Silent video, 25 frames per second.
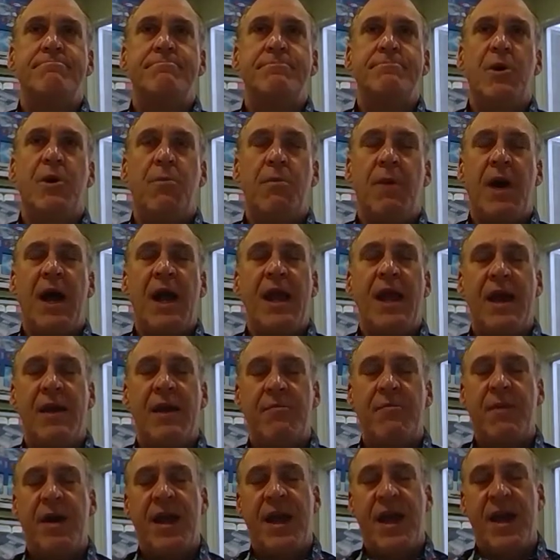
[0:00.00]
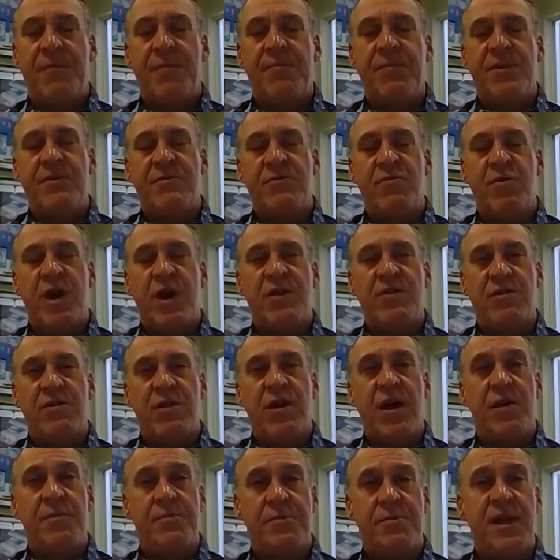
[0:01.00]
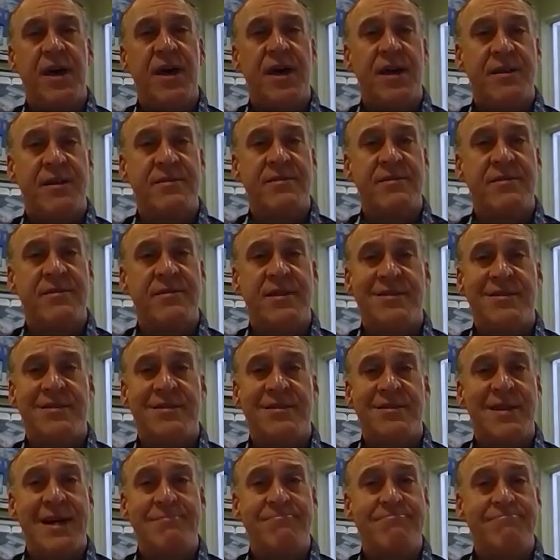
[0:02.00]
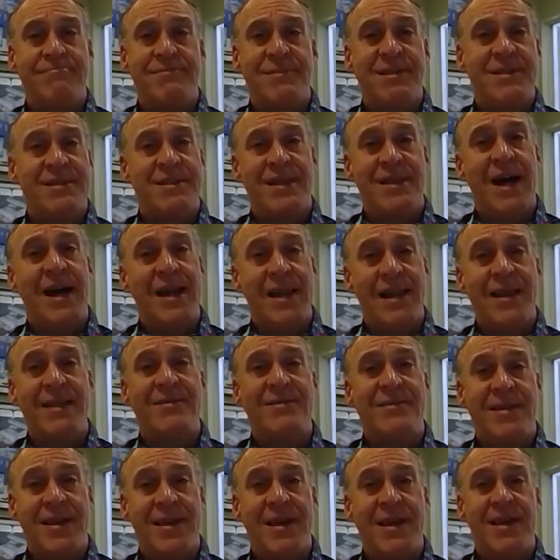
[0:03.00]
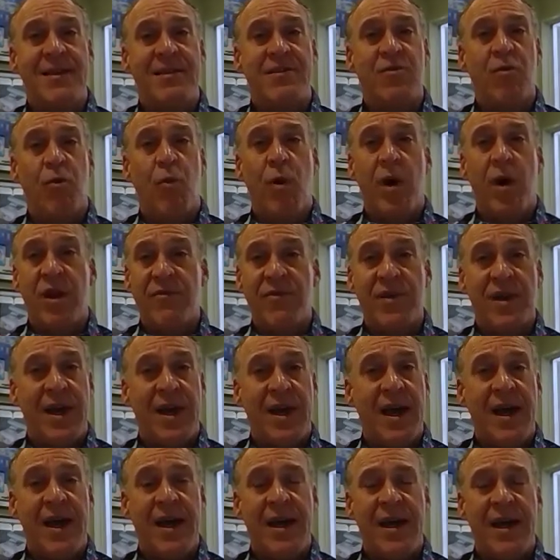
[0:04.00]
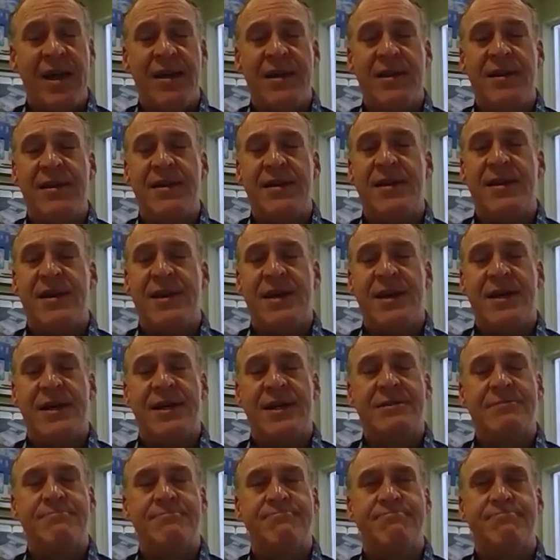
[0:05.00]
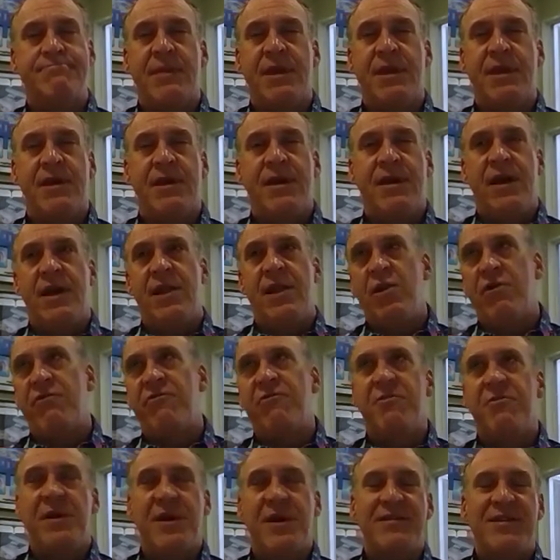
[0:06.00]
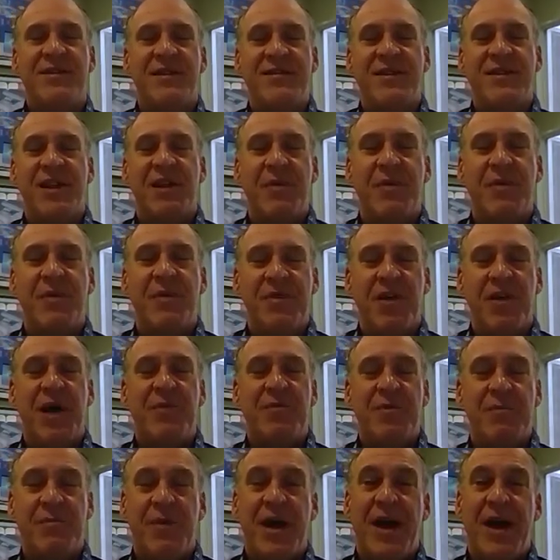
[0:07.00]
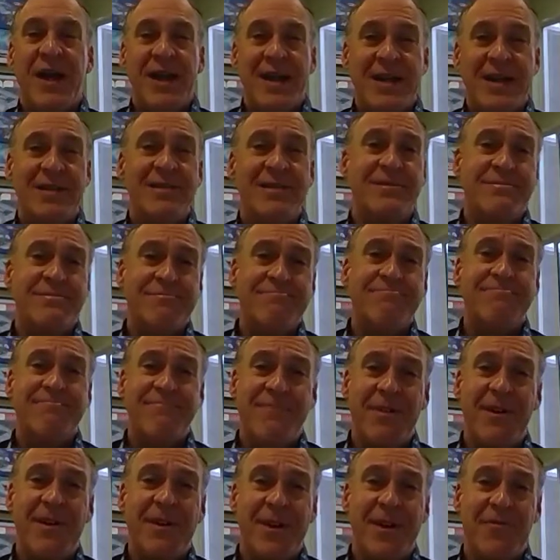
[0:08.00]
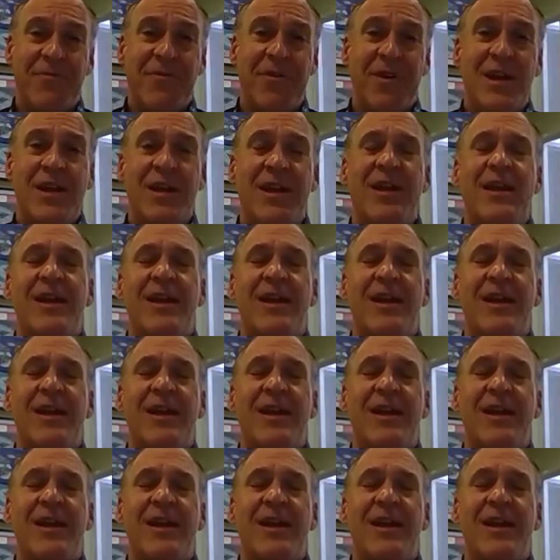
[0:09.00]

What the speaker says: my app is rather complex. It's not easy. It's one of a kind. Everybody says it about their app, but mine is very different,